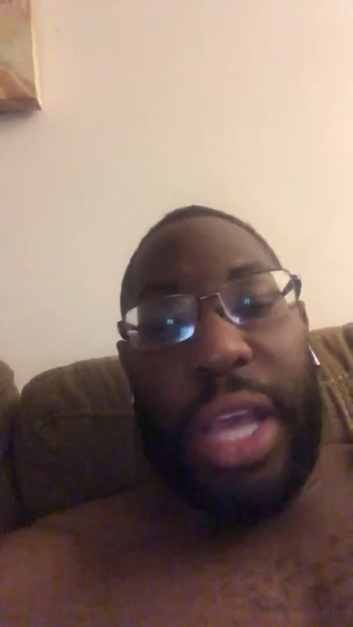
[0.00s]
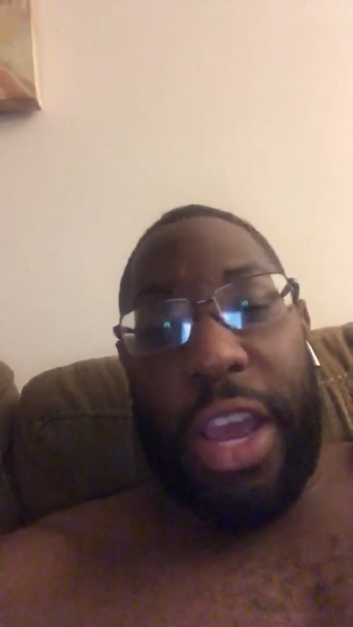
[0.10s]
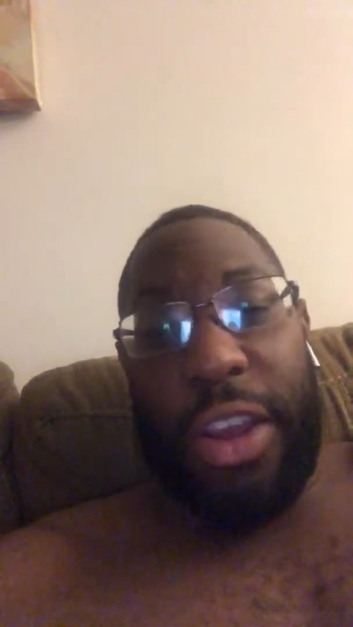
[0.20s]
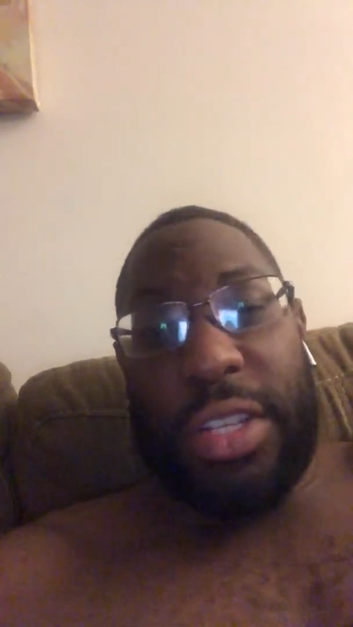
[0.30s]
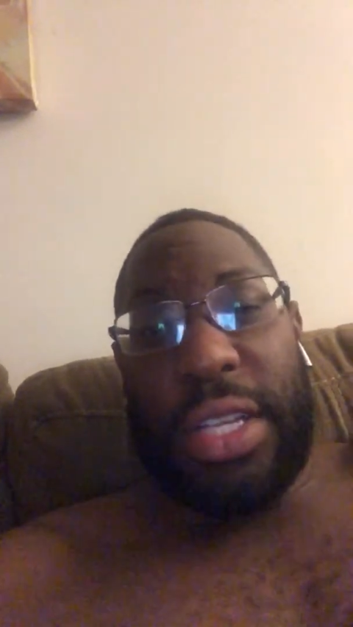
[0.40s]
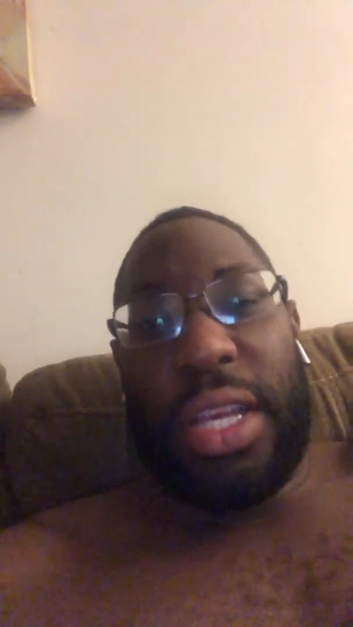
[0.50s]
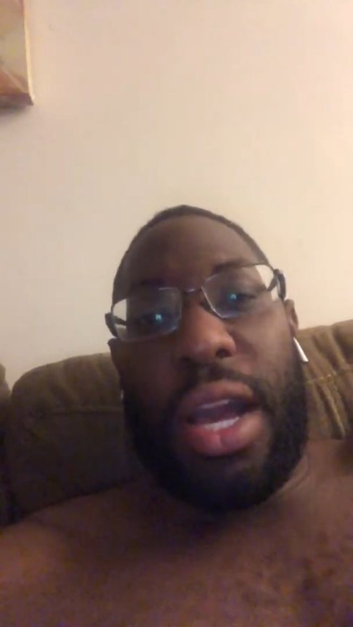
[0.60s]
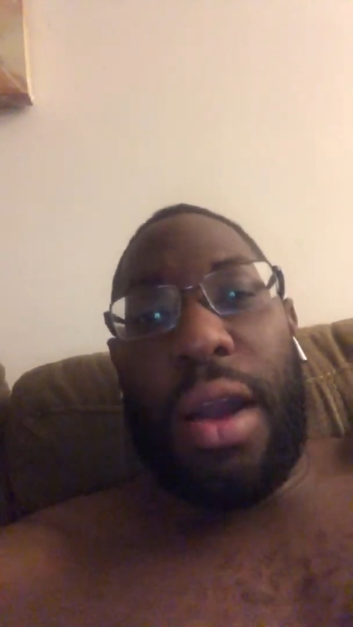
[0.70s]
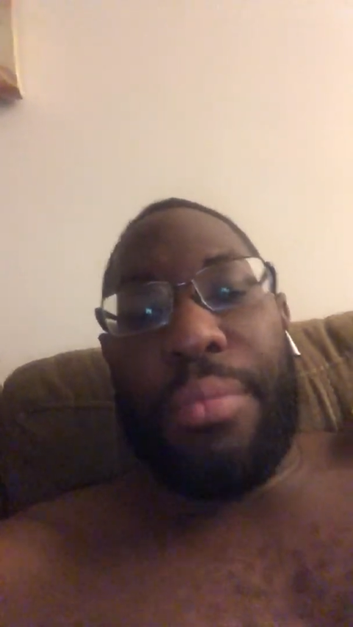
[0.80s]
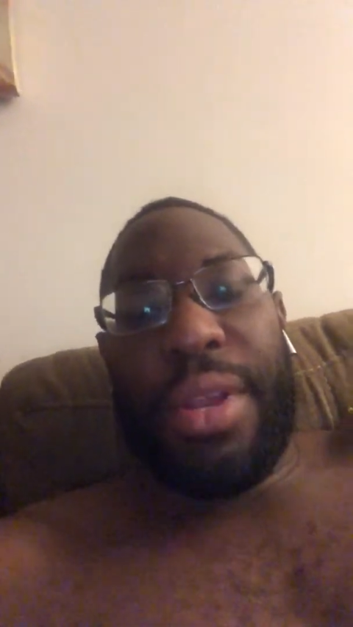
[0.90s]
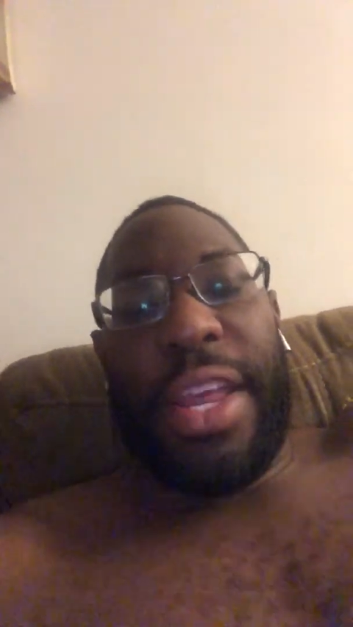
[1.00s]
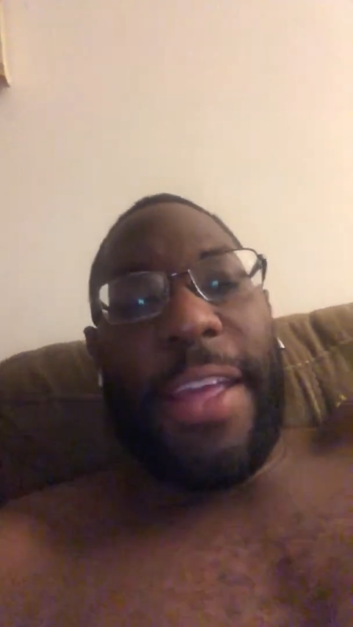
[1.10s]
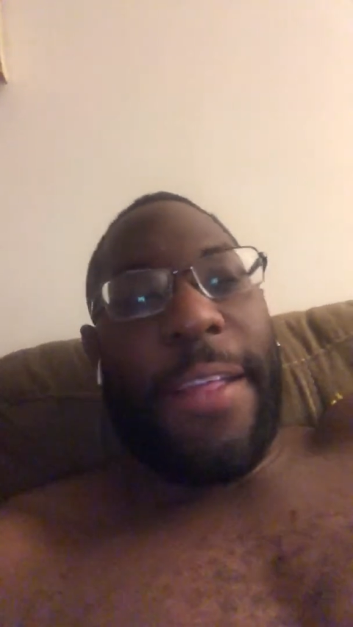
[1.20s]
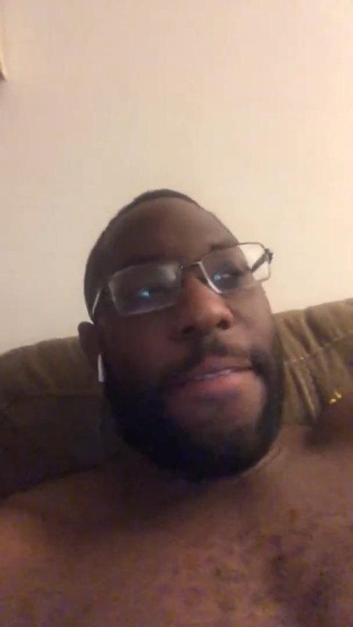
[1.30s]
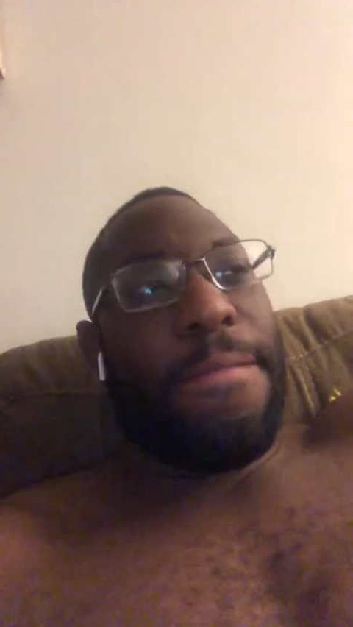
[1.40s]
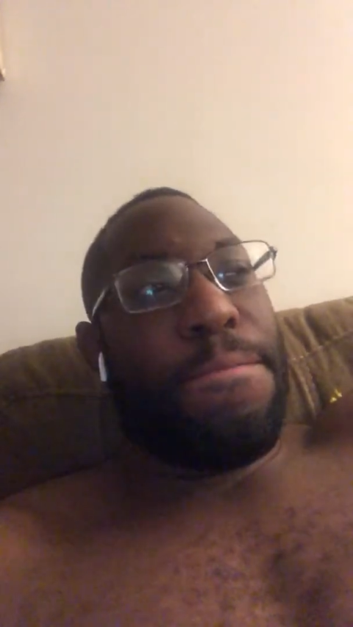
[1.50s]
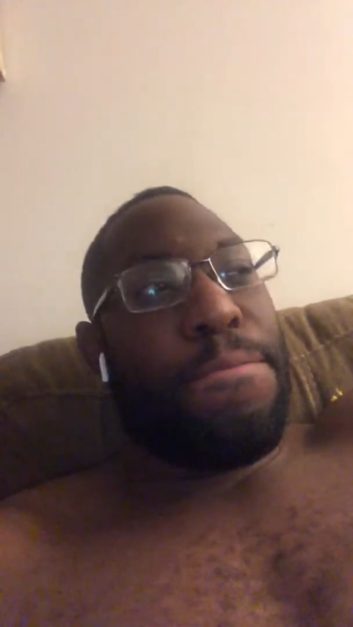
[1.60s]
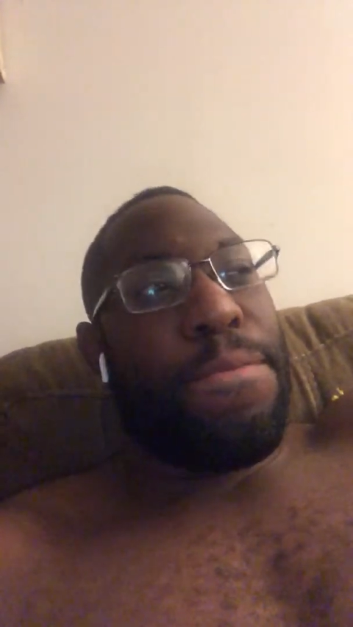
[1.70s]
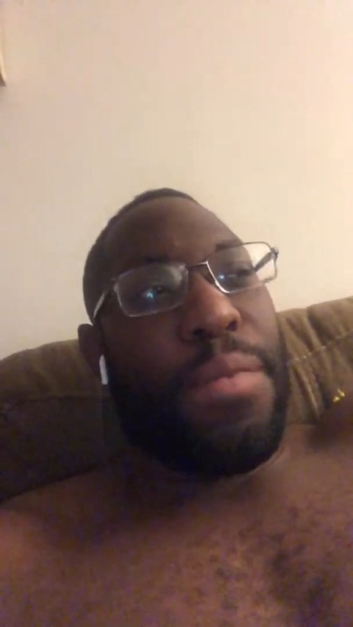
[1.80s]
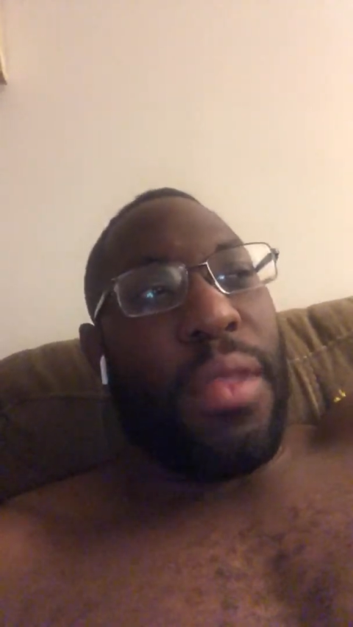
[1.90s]
errors at the company,
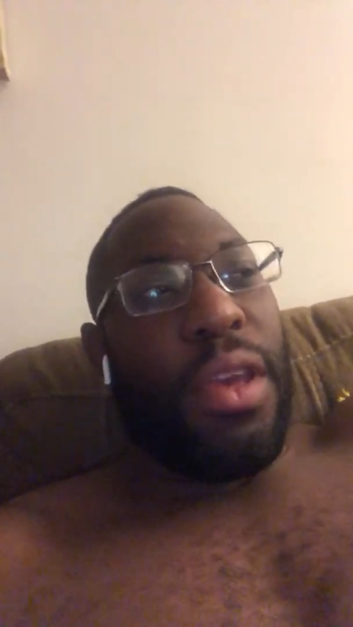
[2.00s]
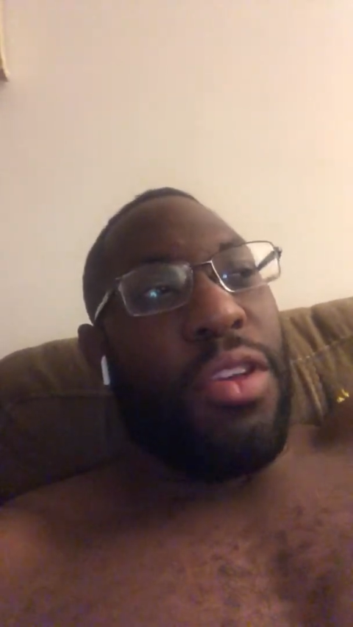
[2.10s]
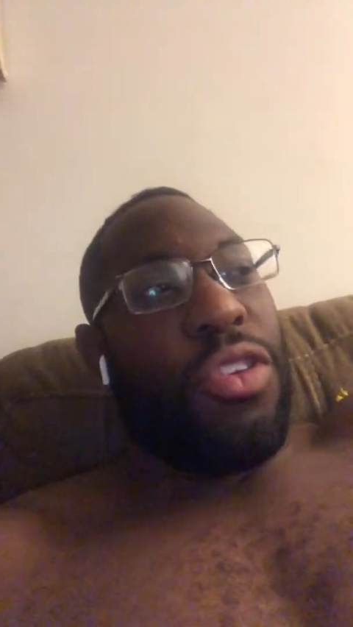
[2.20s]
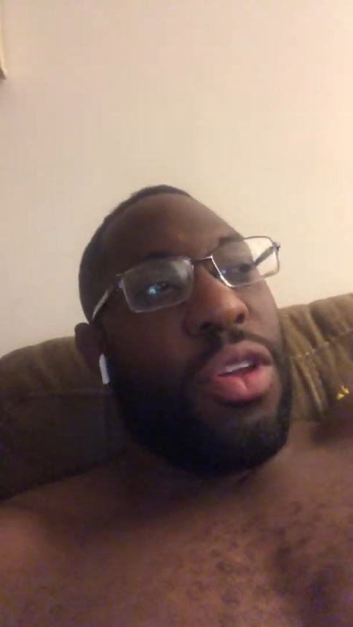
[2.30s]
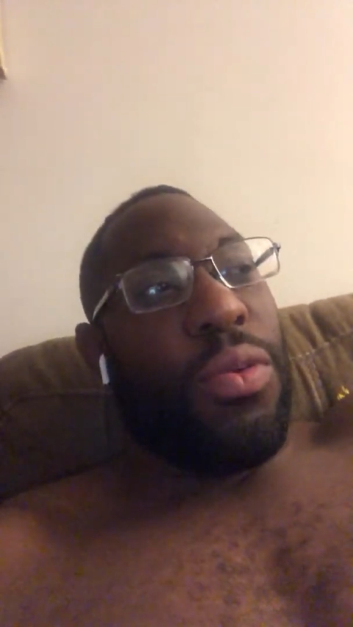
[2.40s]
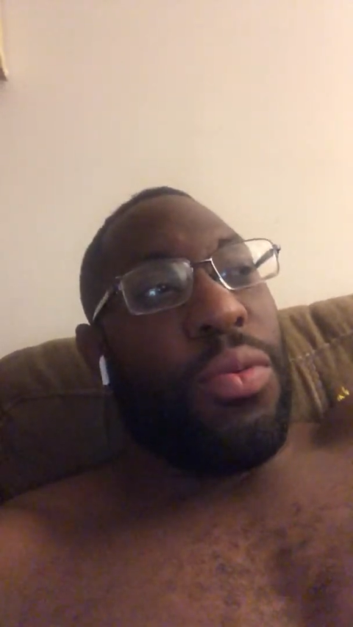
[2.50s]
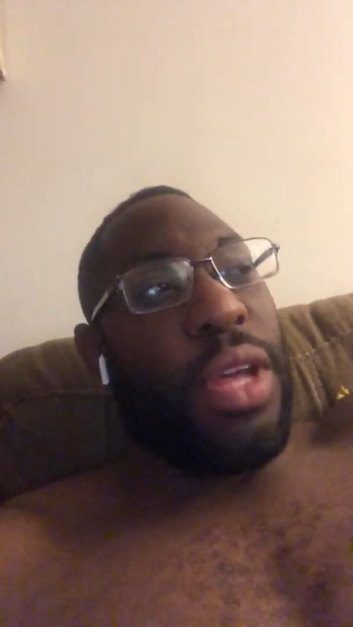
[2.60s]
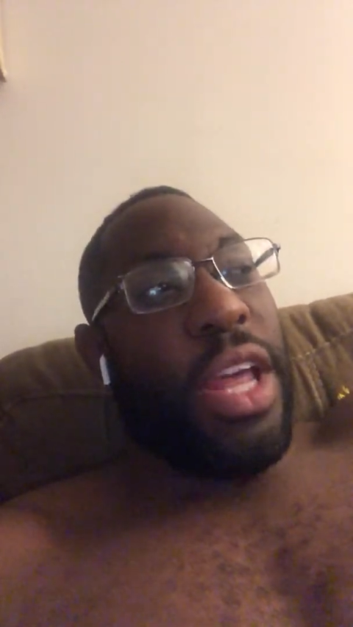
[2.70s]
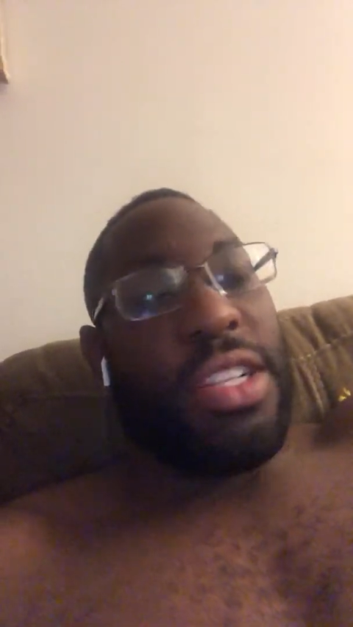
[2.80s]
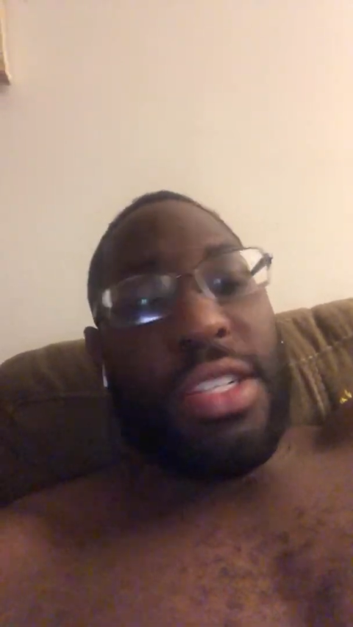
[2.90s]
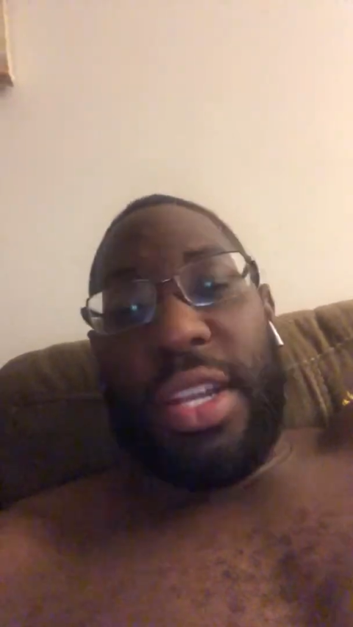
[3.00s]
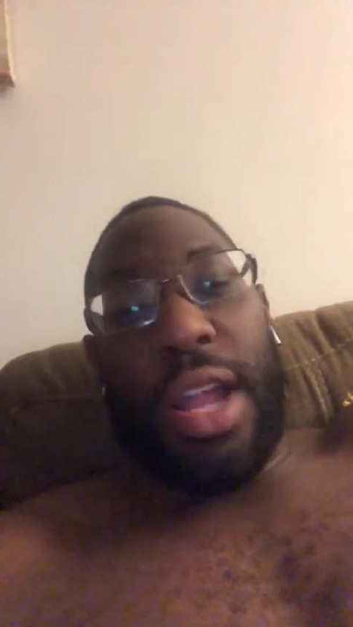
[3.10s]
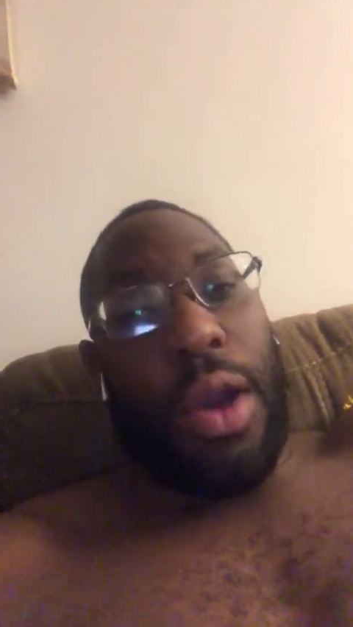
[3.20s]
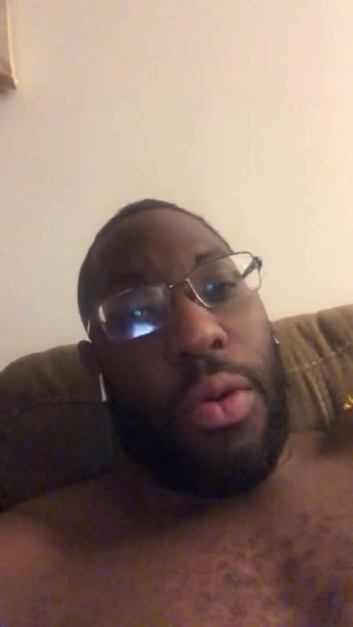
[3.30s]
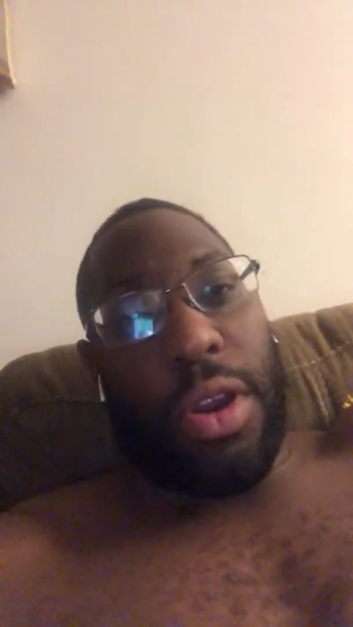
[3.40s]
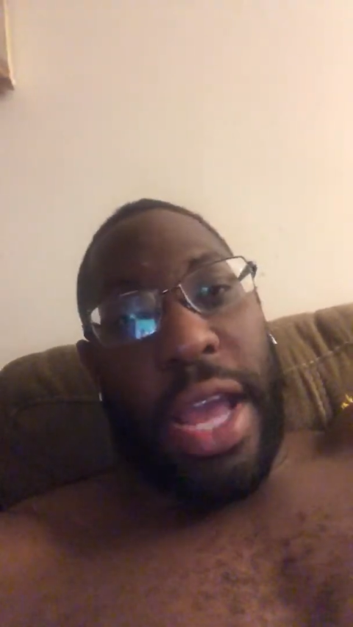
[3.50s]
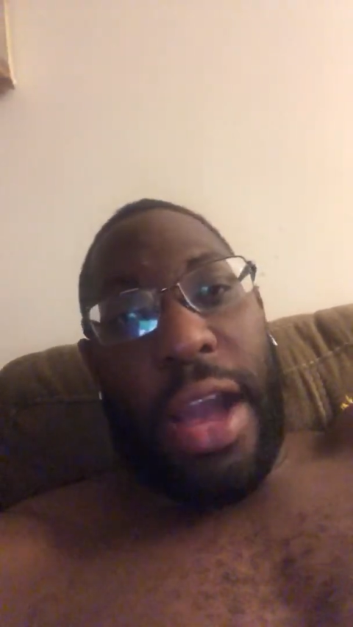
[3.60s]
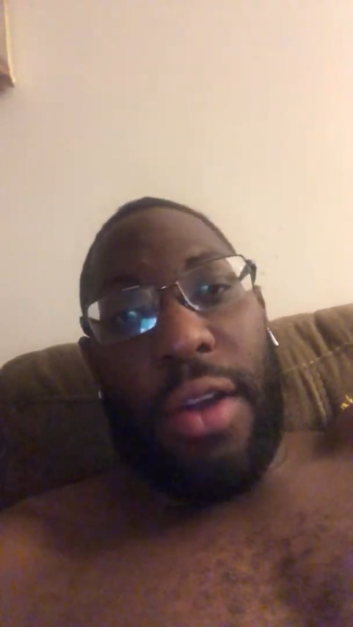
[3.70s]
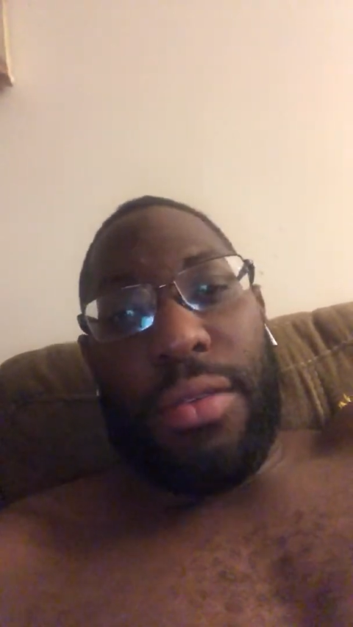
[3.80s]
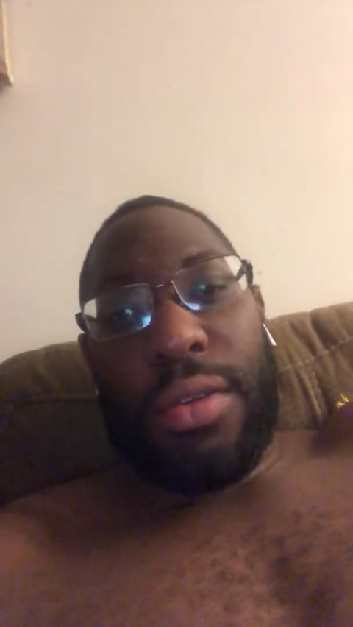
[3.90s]
it just did not work out.